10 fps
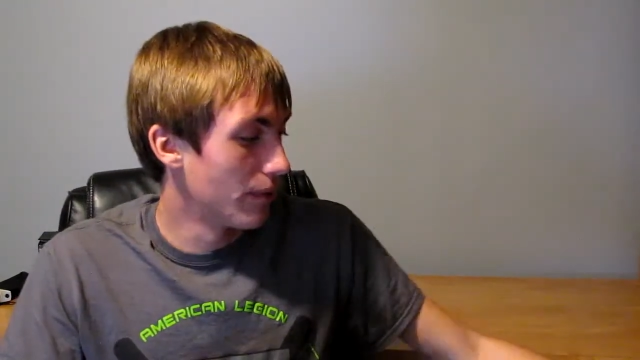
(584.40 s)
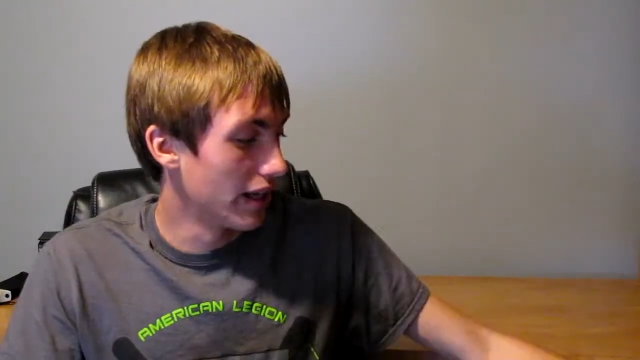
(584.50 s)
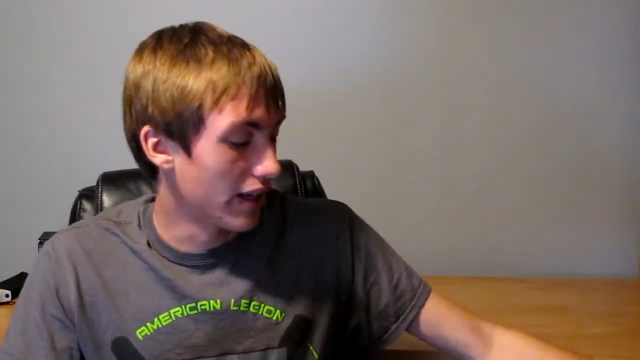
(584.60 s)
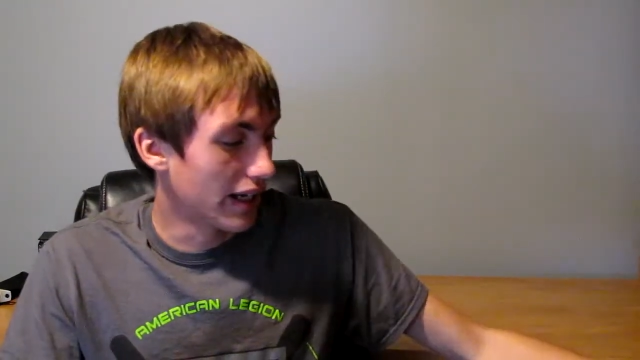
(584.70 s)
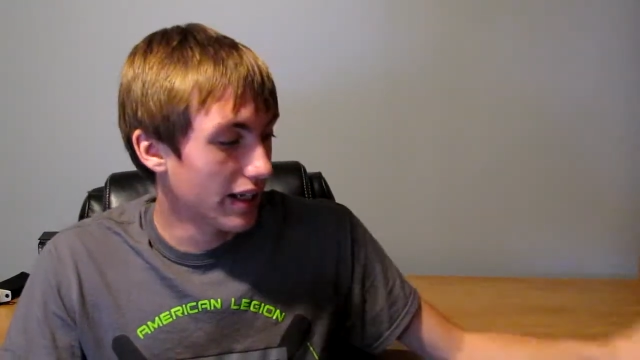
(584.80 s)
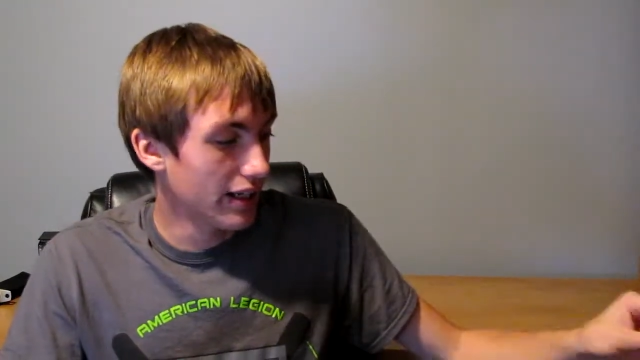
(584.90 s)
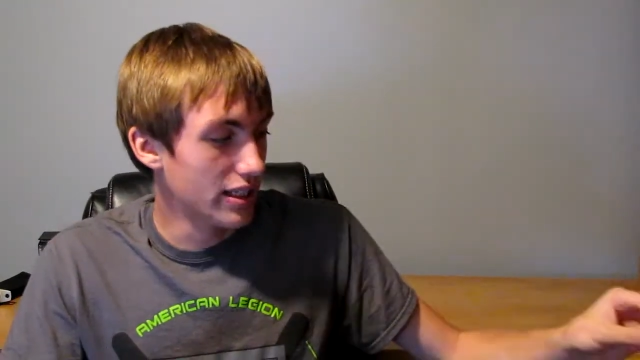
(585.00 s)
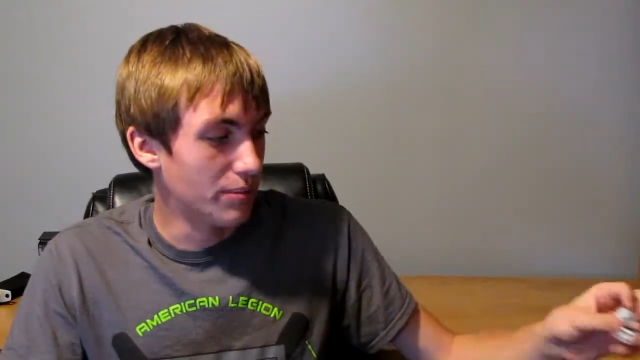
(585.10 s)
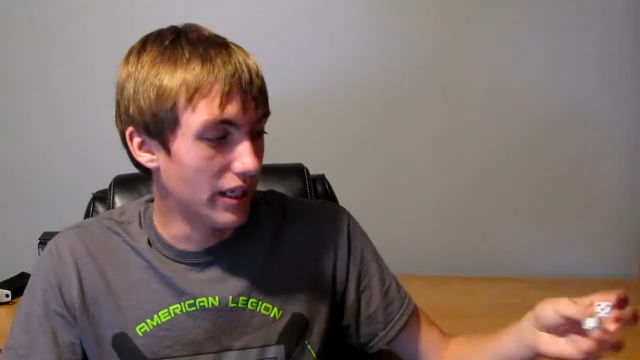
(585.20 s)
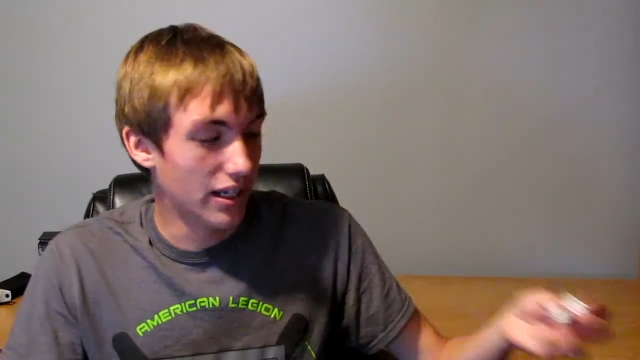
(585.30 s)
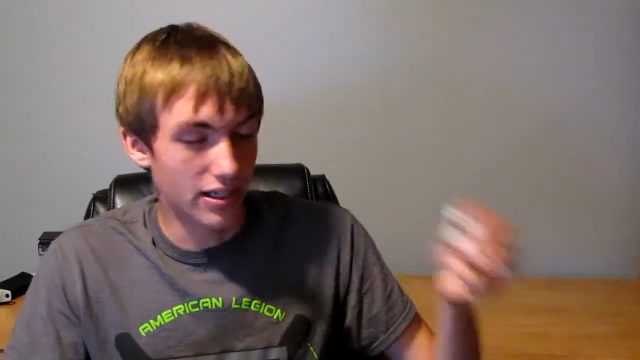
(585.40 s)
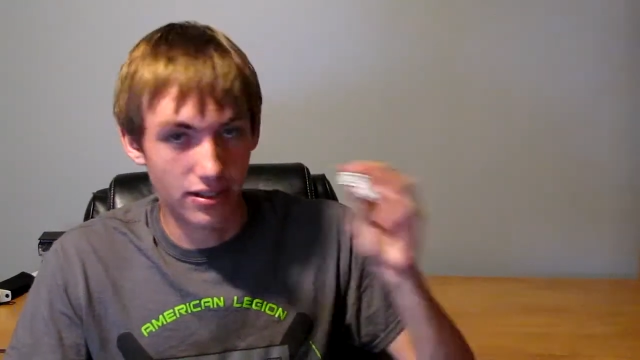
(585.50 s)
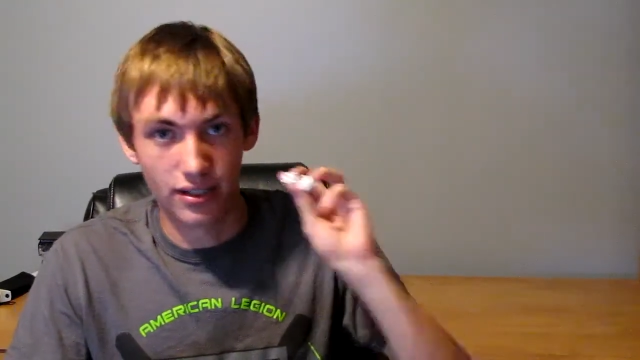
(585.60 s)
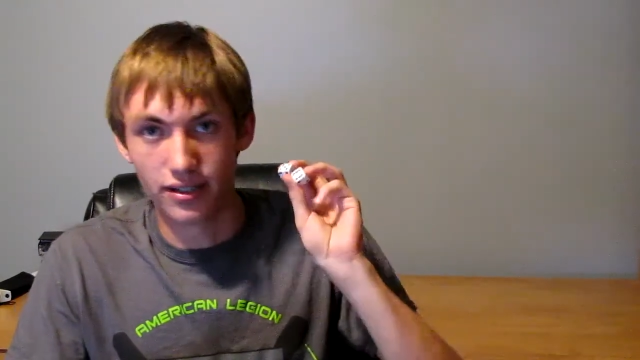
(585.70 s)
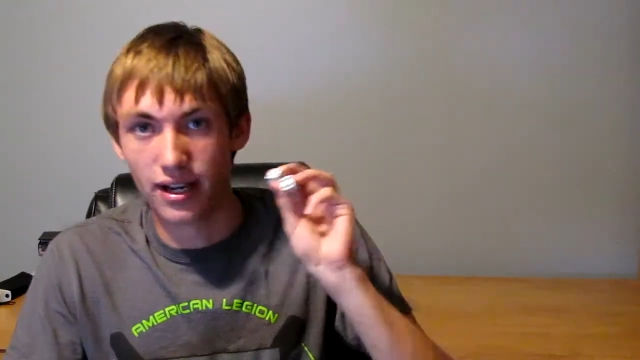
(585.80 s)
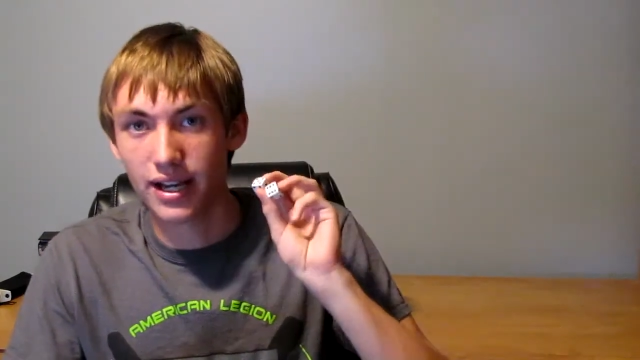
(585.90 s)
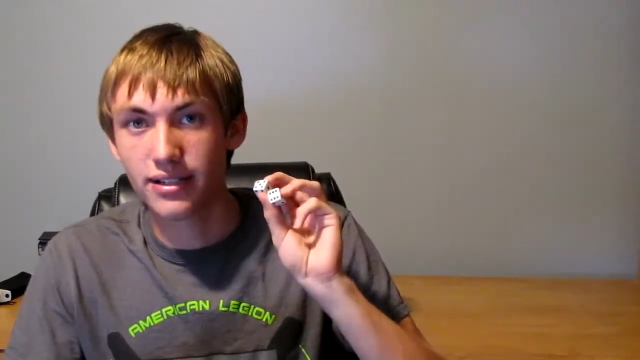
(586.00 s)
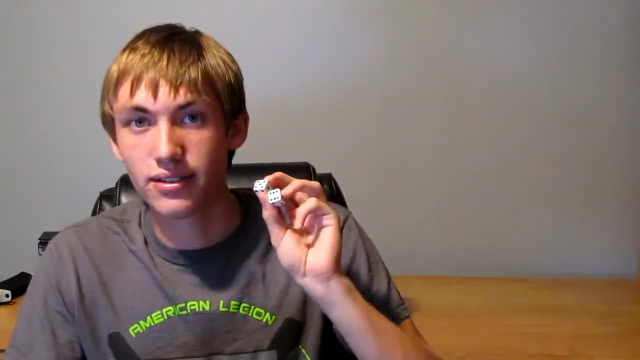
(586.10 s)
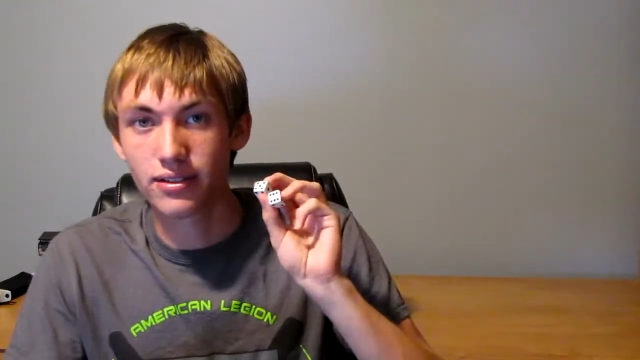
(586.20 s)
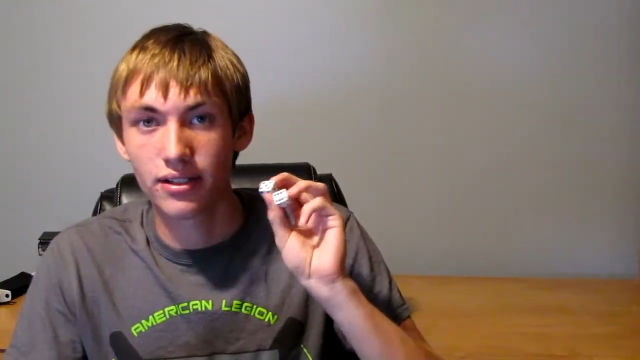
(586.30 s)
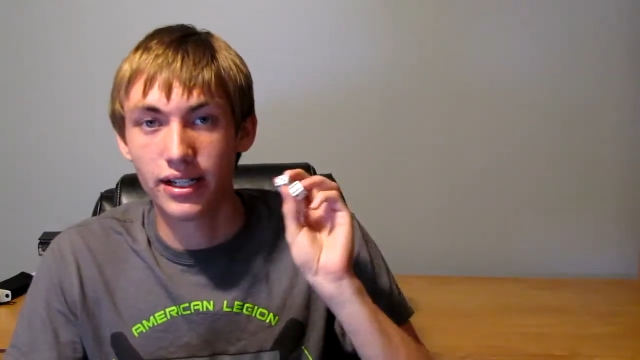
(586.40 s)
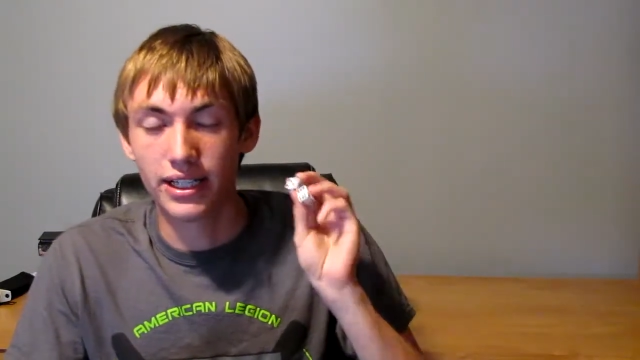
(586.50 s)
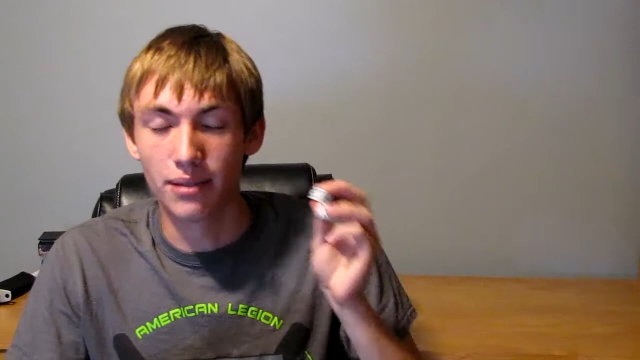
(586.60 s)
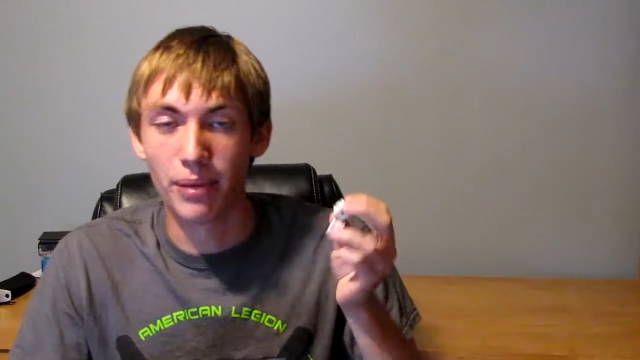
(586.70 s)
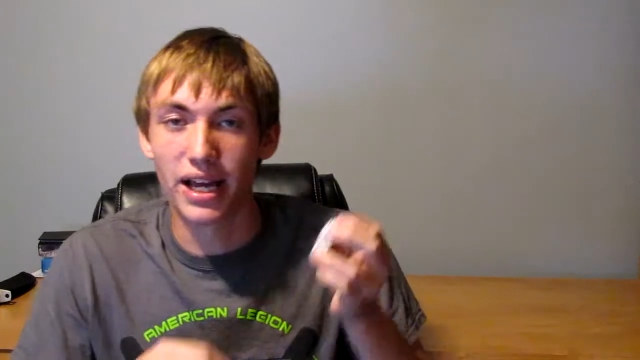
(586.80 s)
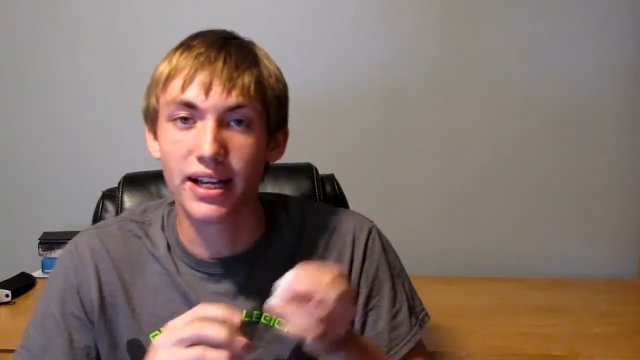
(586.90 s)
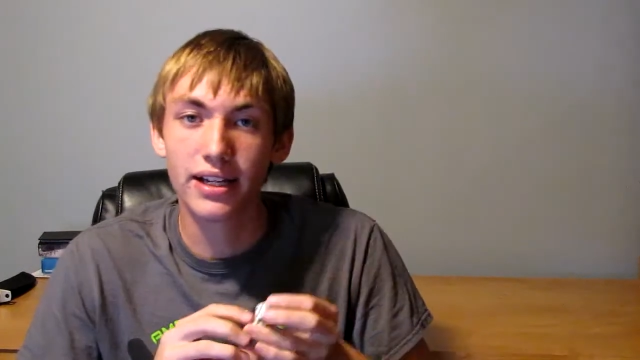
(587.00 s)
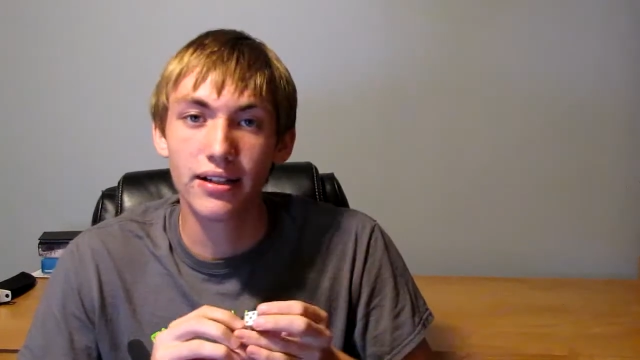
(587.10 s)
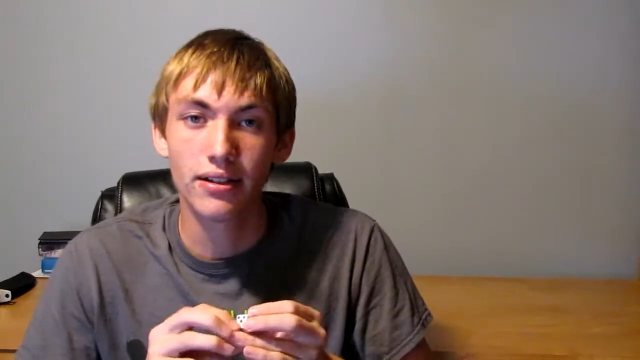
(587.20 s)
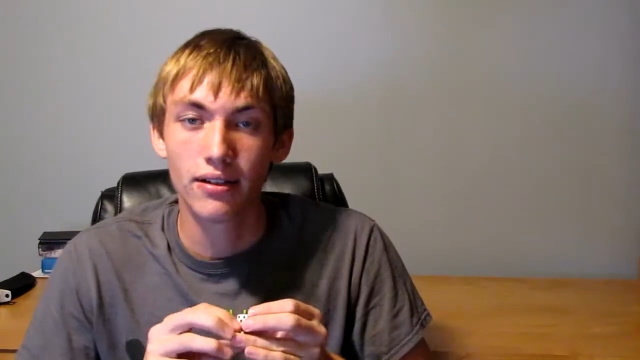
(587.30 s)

why I like it is because the dice in the bag